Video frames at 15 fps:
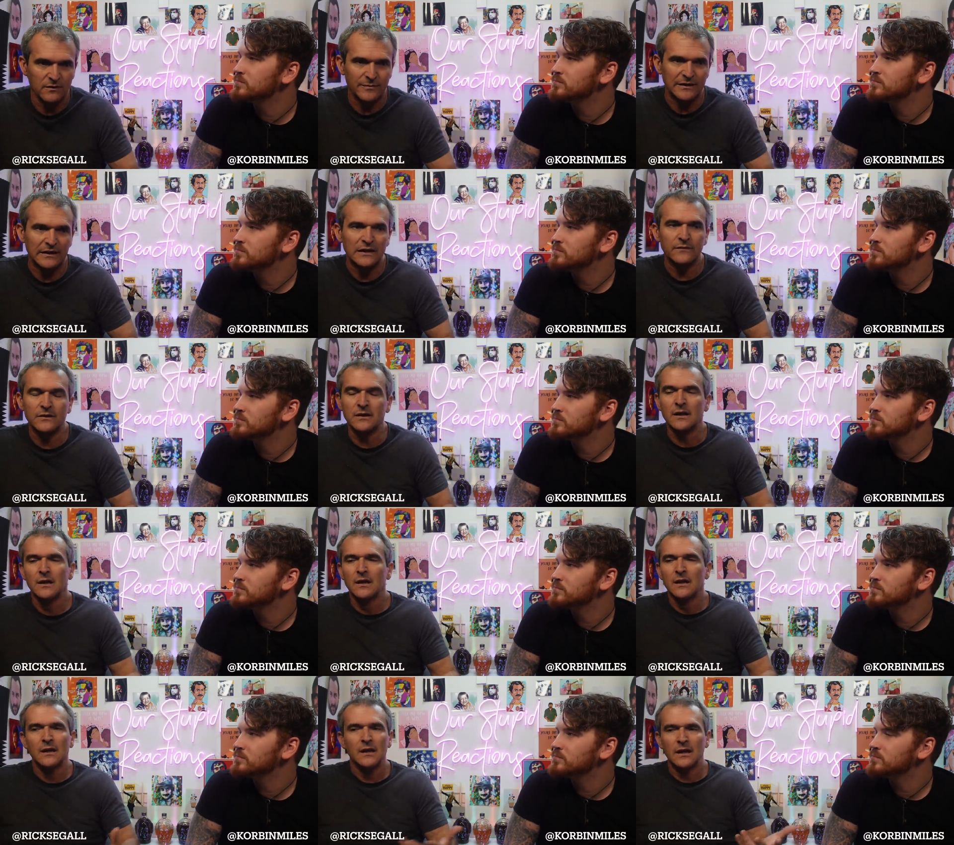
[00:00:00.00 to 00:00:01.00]
Speaker 1: I mean,
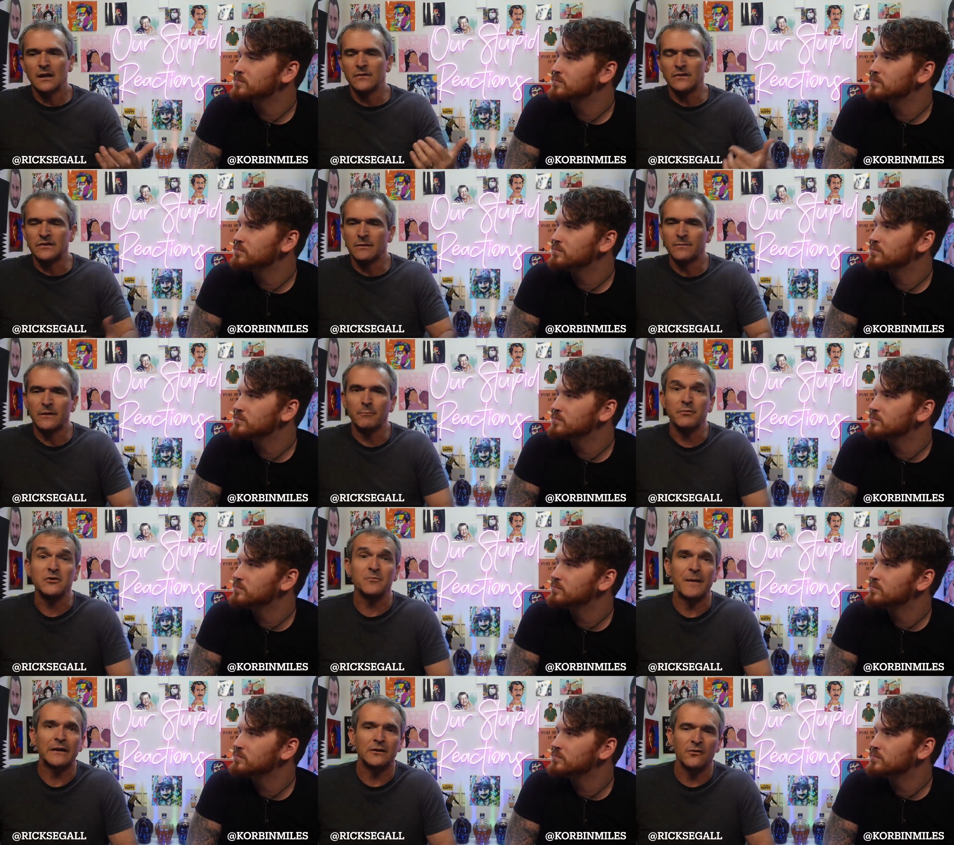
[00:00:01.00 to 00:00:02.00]
even something
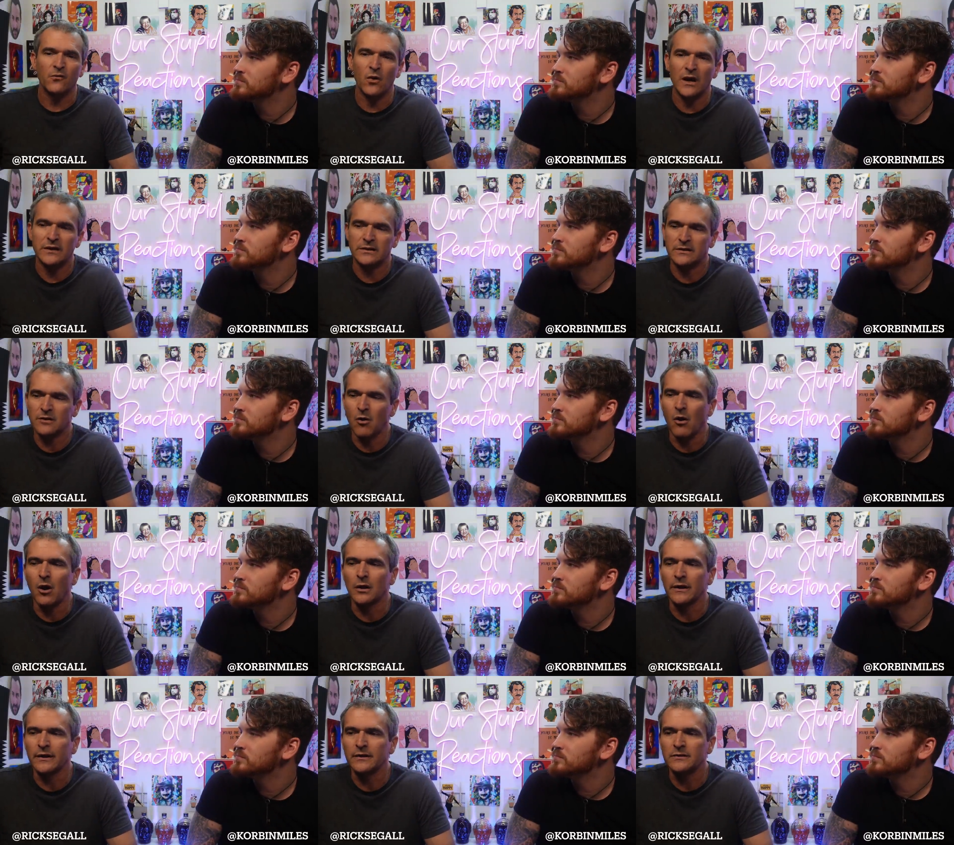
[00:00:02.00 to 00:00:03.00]
perspective-wise is
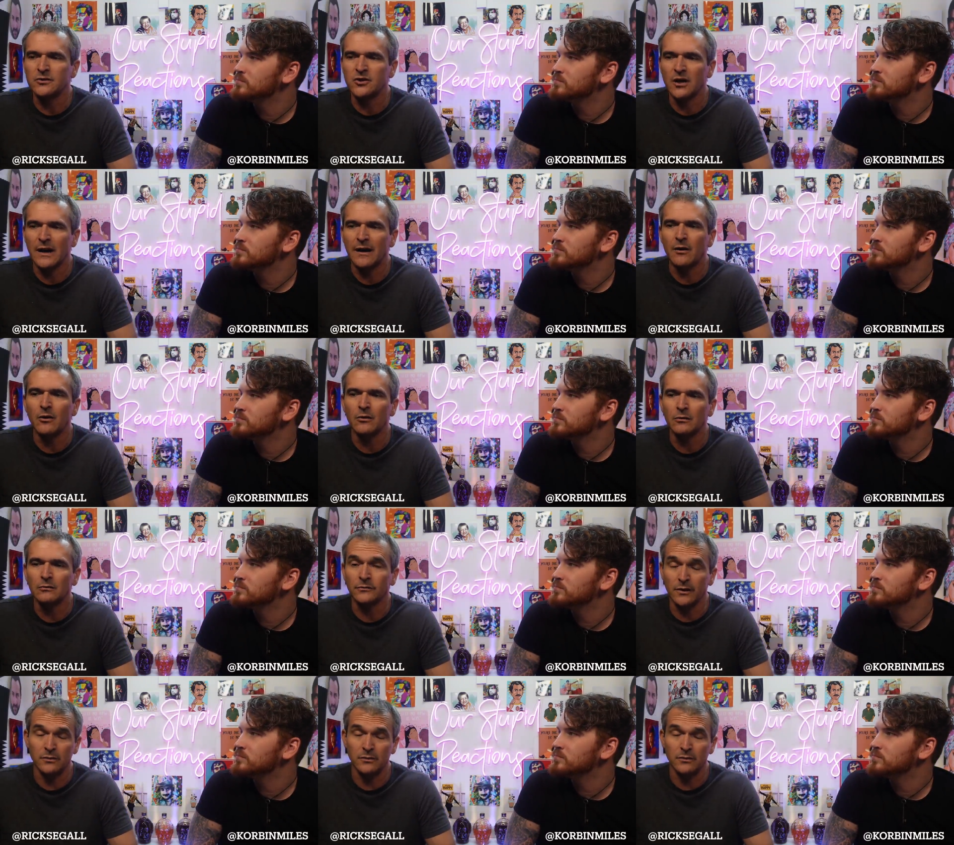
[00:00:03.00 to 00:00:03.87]
calling a jail.